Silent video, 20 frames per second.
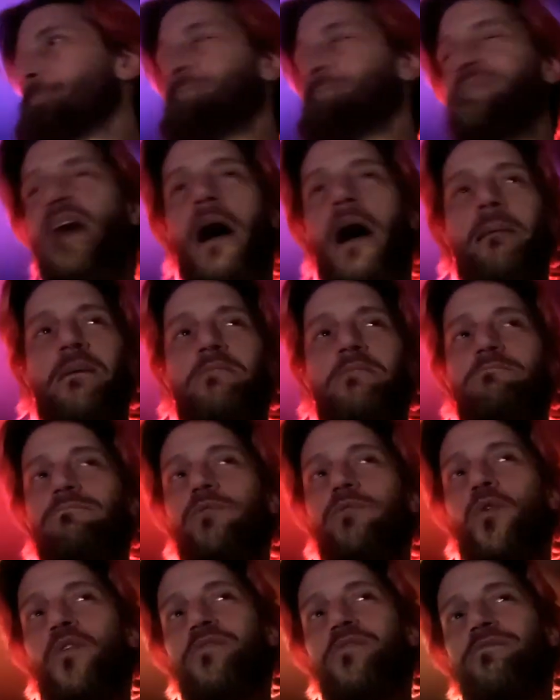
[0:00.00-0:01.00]
I mean,
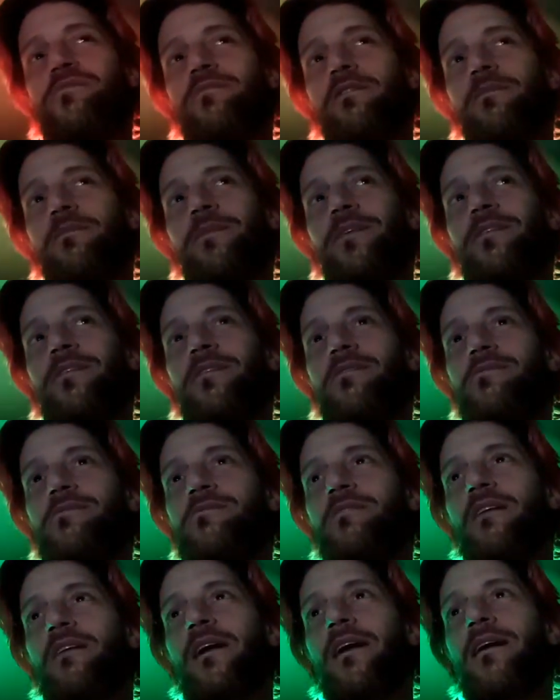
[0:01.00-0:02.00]
more so because,
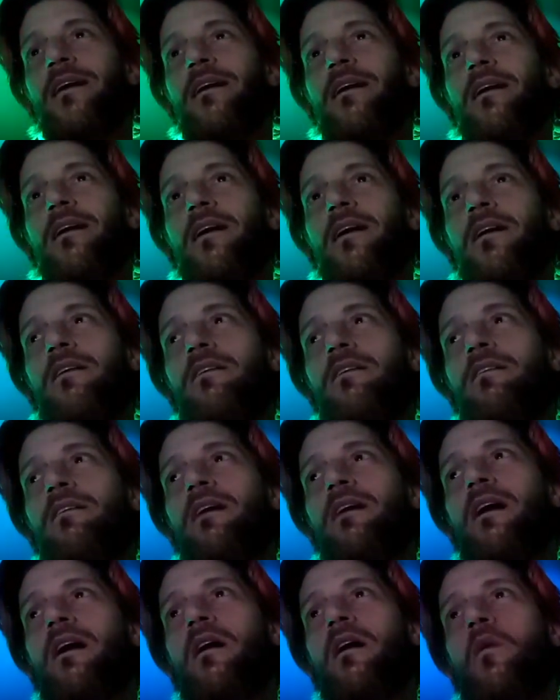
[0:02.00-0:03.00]
I
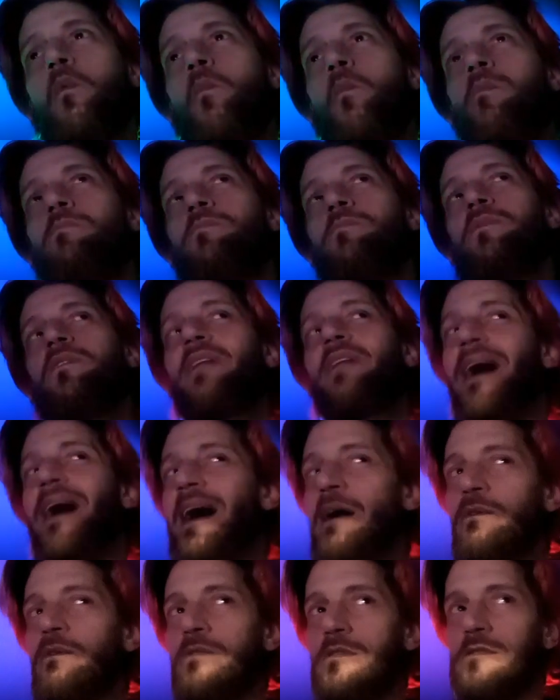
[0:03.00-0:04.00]
am
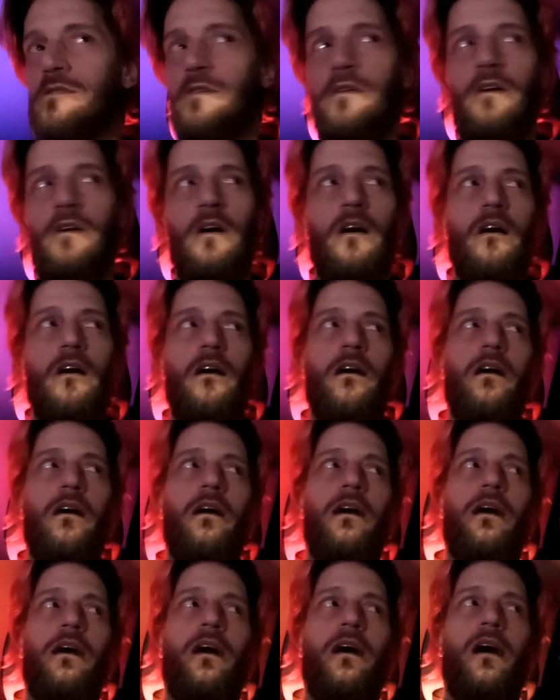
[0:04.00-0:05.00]
loud.
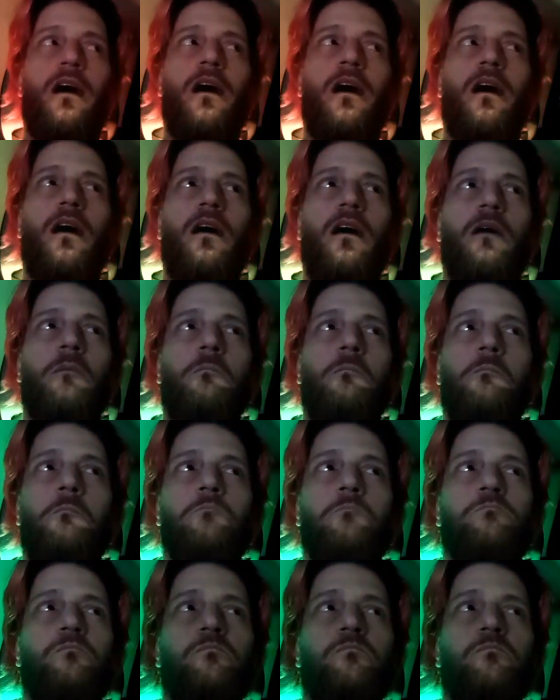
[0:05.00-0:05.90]
I am